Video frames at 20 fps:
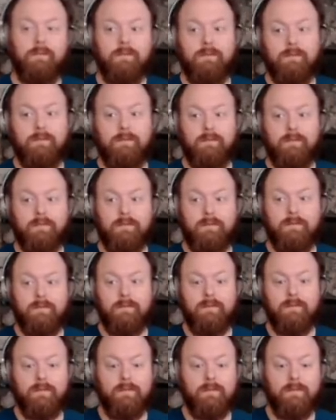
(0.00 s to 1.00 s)

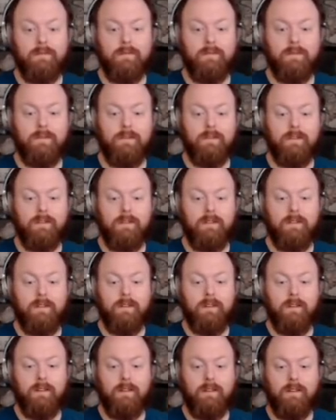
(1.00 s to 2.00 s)

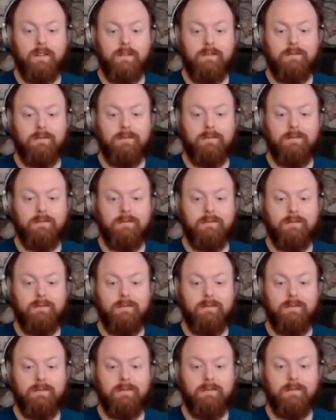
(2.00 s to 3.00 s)

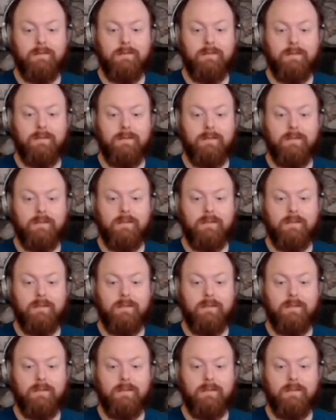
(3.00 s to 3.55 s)
(not speaking)